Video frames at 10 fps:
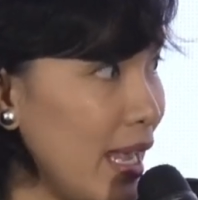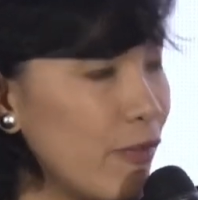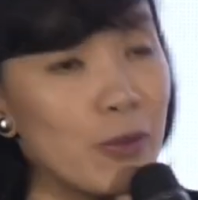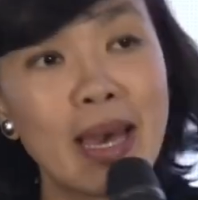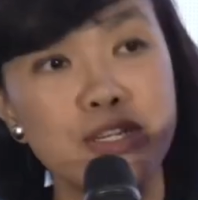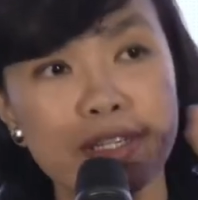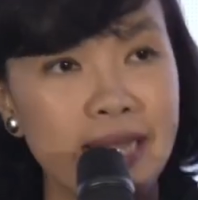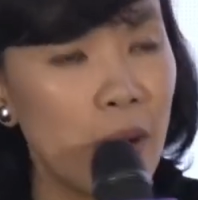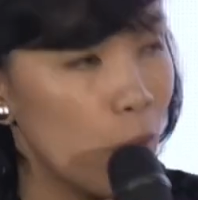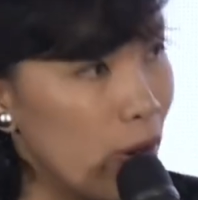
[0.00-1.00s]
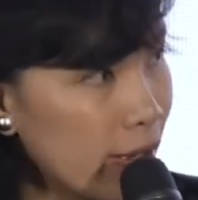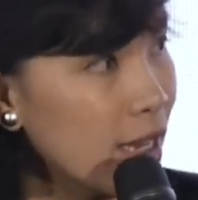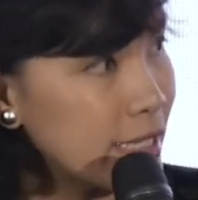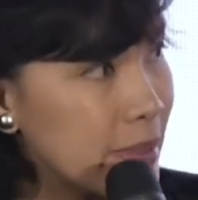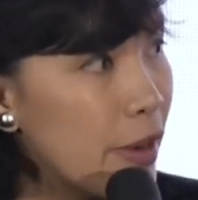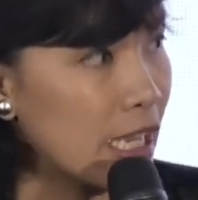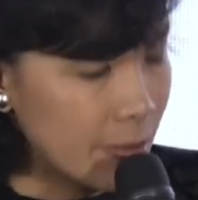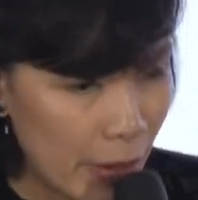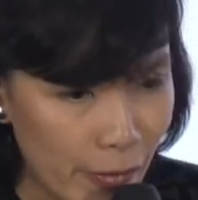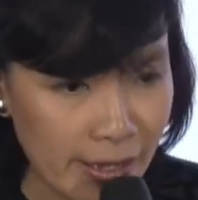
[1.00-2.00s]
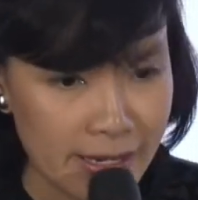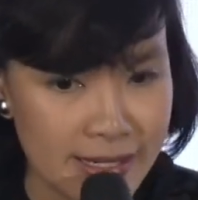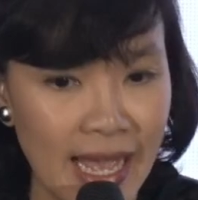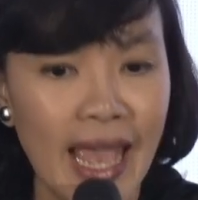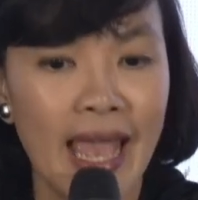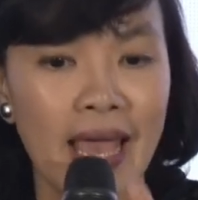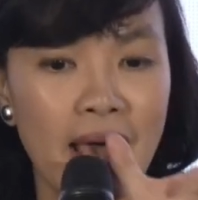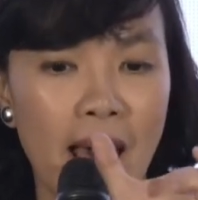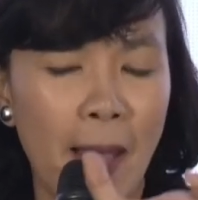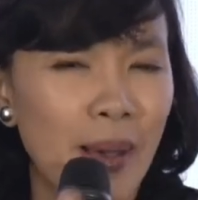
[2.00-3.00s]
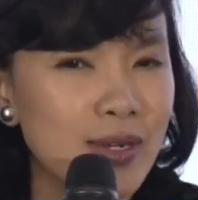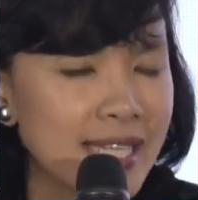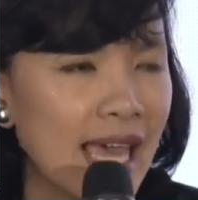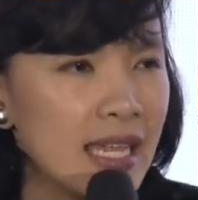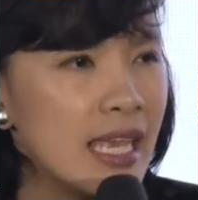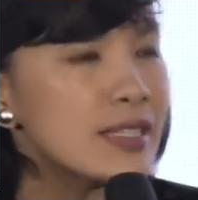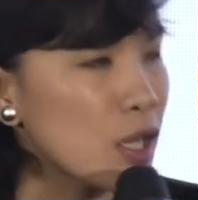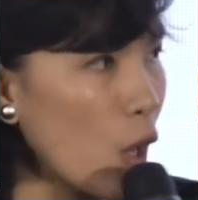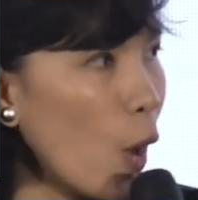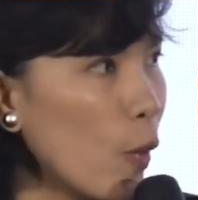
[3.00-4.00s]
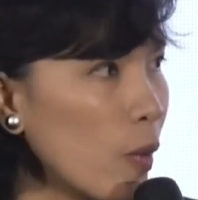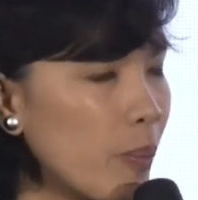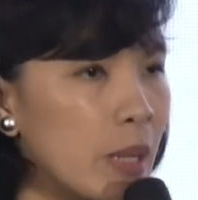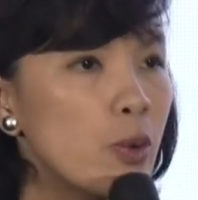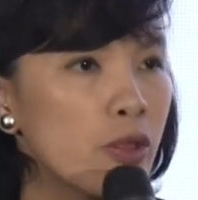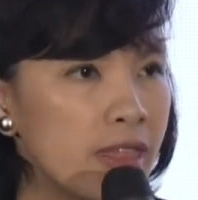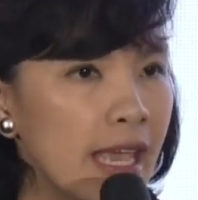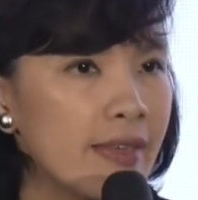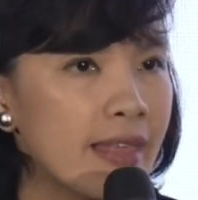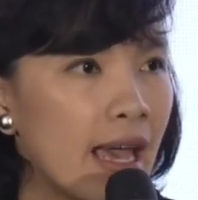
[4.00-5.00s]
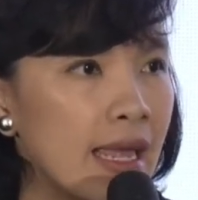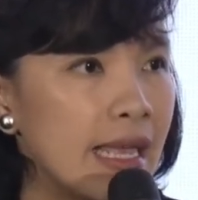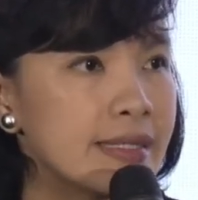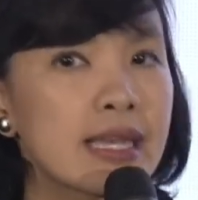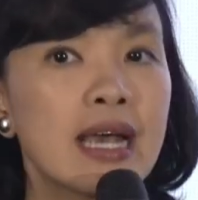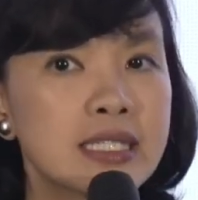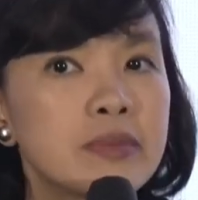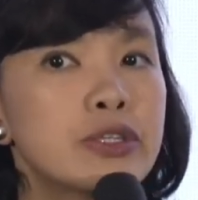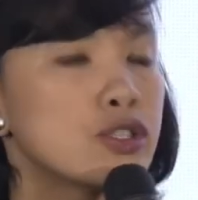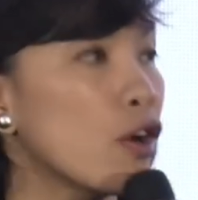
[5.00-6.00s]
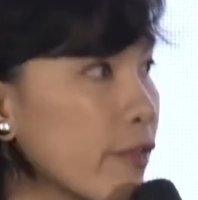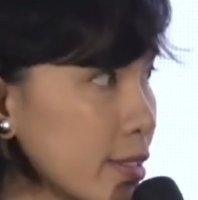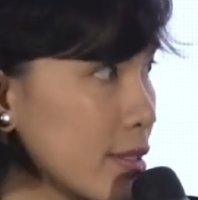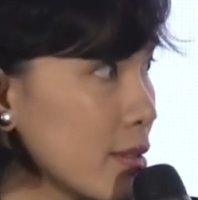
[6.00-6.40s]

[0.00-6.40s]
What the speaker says: If you mention that word, customer experience, about 10 years ago, people think that is a customer service.